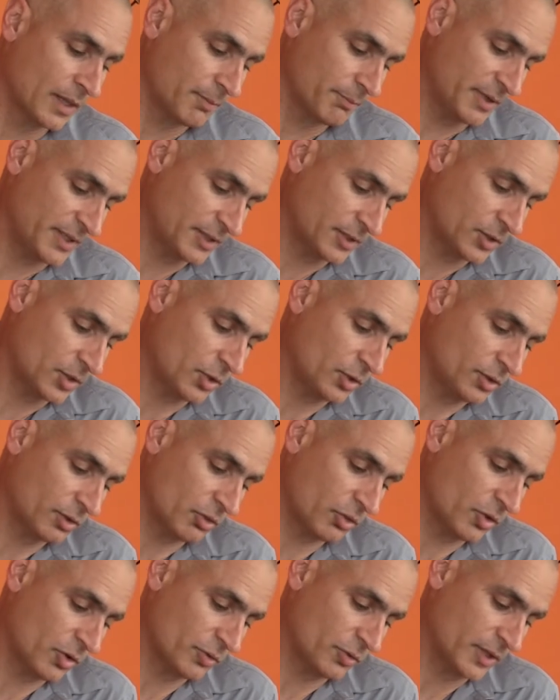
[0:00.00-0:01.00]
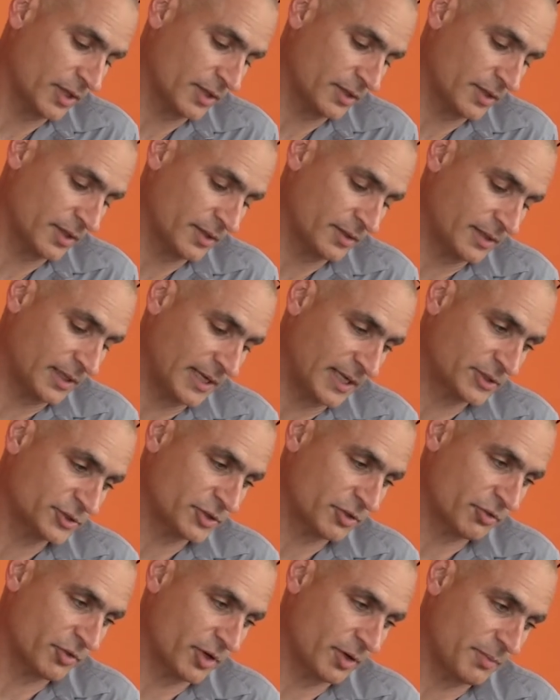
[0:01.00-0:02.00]
But the goal, so the
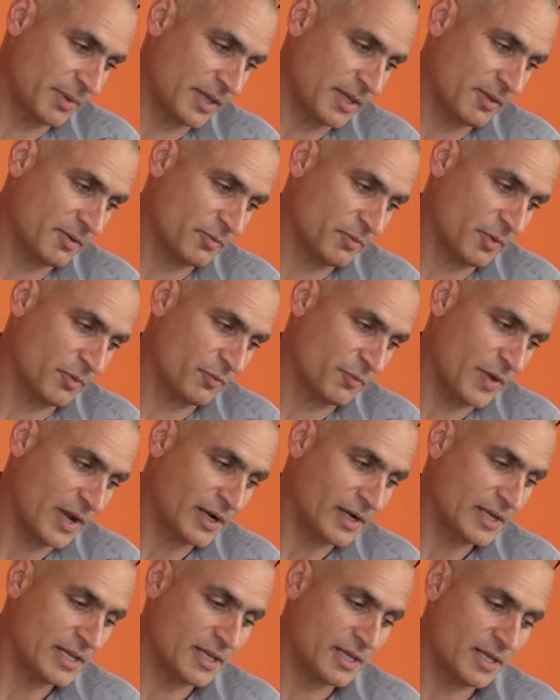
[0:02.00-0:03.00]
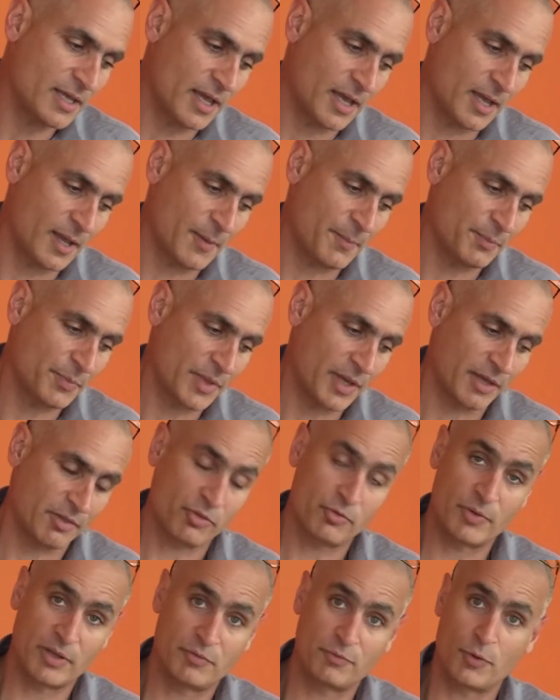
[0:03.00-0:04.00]
lecture is going to be fairly
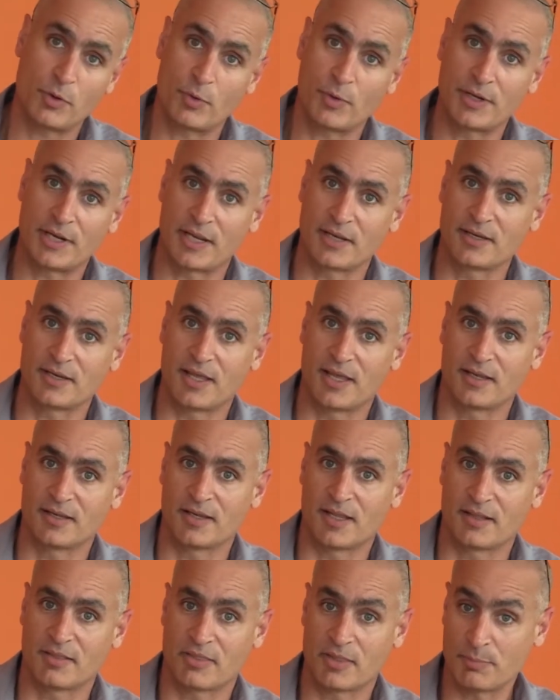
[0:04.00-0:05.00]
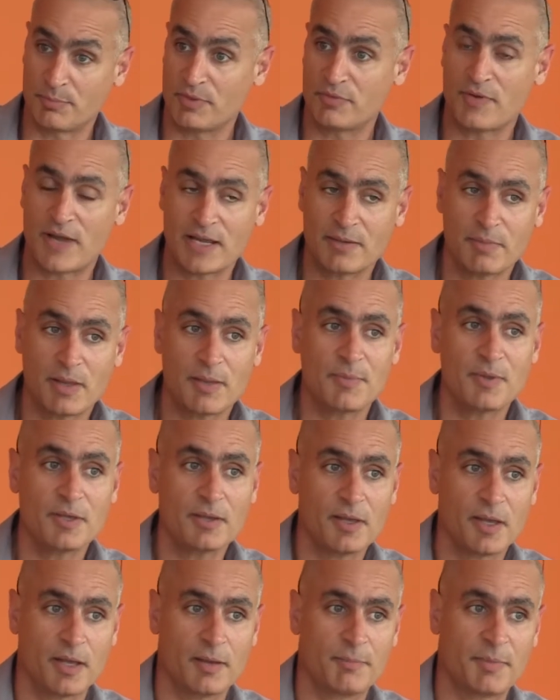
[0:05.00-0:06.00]
straightforward and simplified
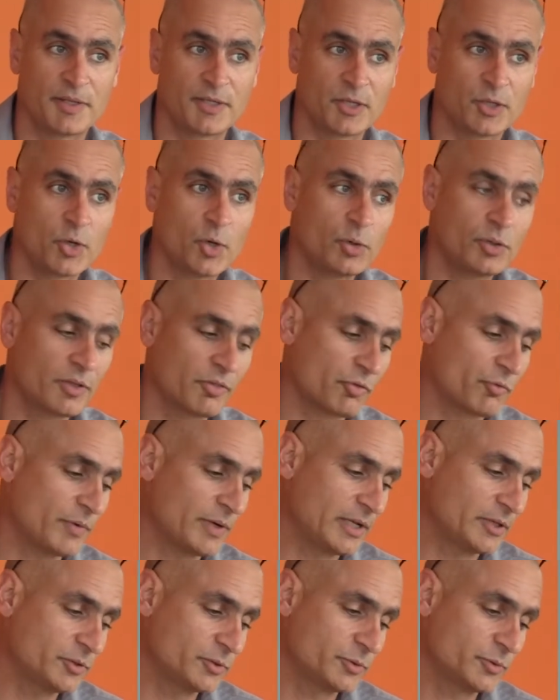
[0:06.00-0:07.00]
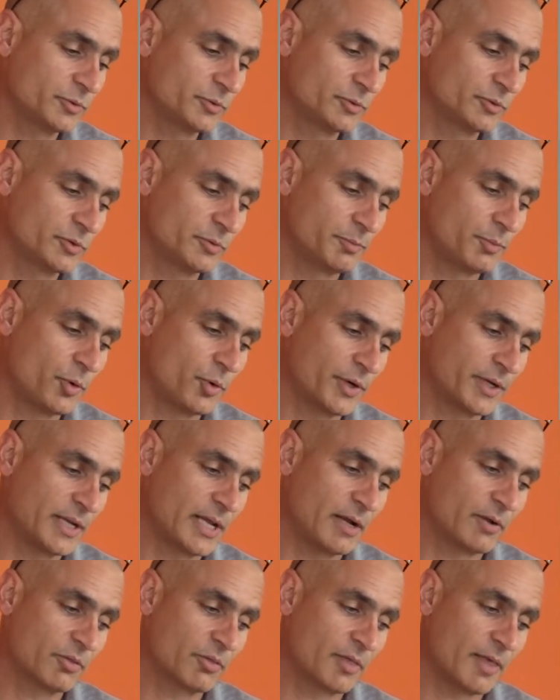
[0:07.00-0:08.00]
maybe, but the goal is really to point
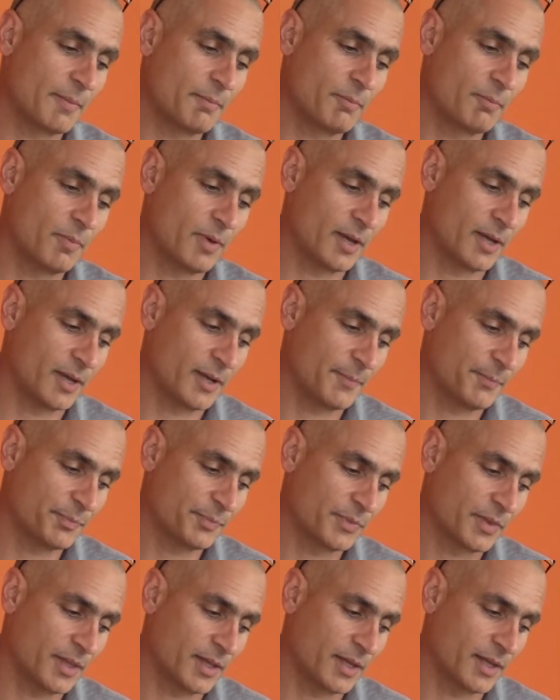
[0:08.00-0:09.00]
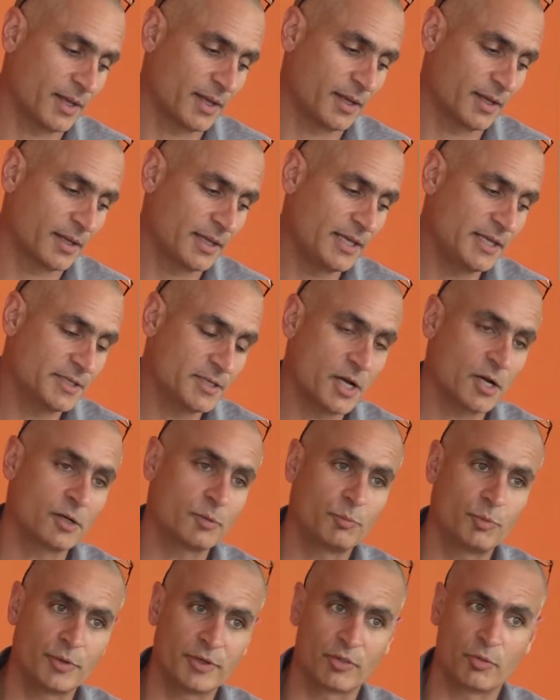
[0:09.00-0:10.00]
out some key
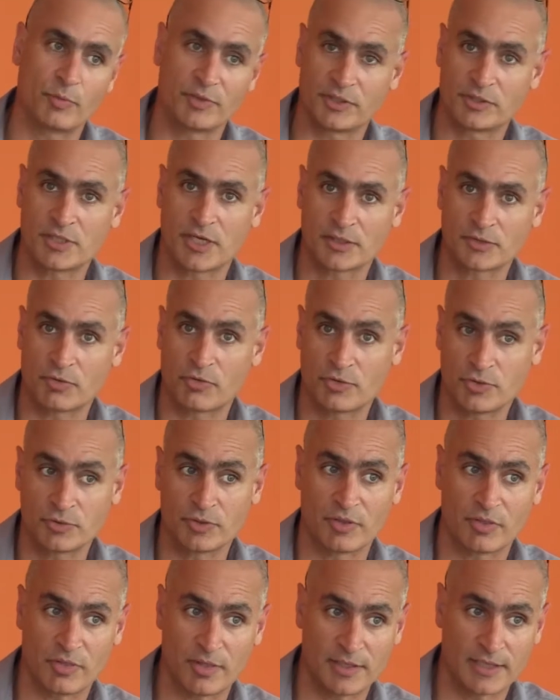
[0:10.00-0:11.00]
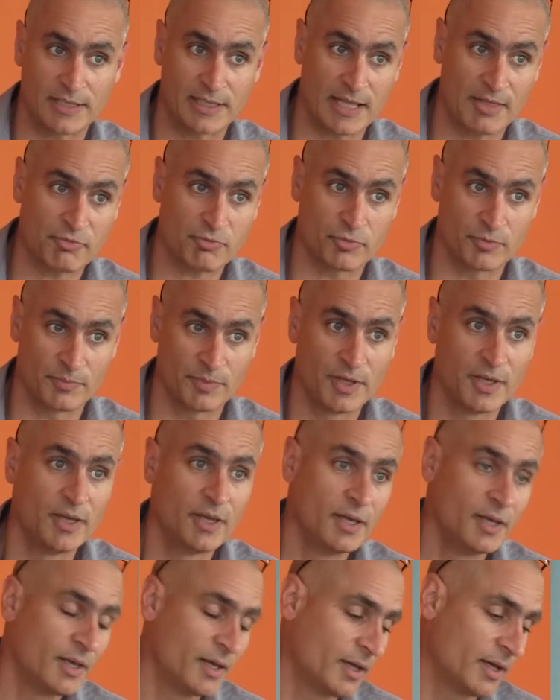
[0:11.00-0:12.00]
talking points when you talk to students in the classroom
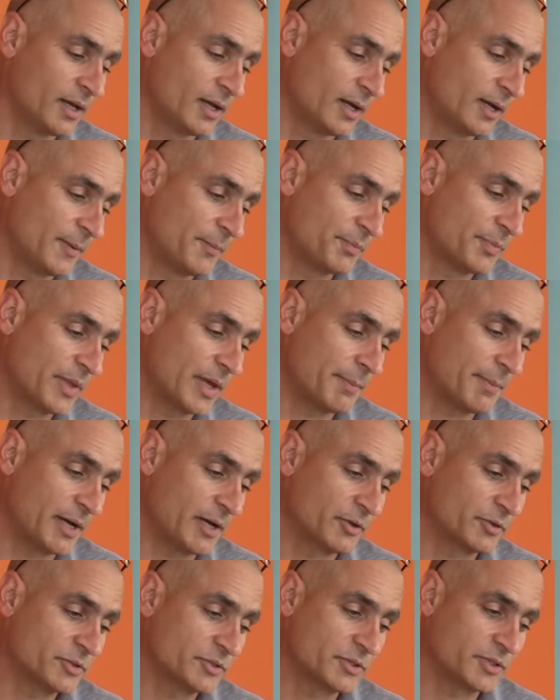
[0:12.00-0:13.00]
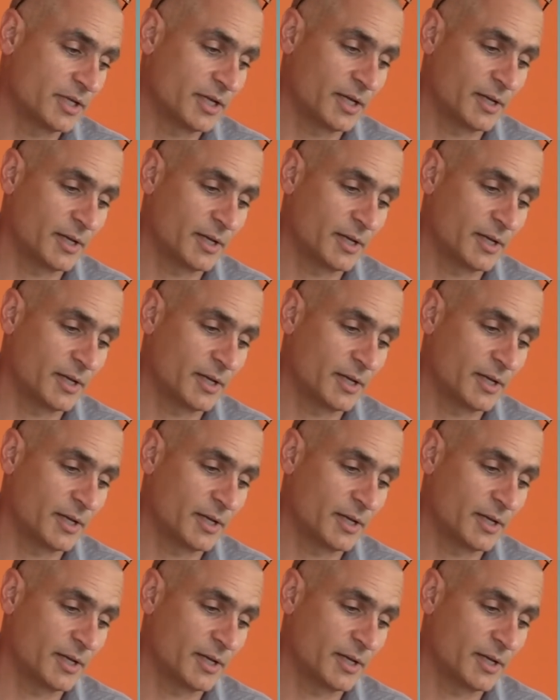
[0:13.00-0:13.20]
about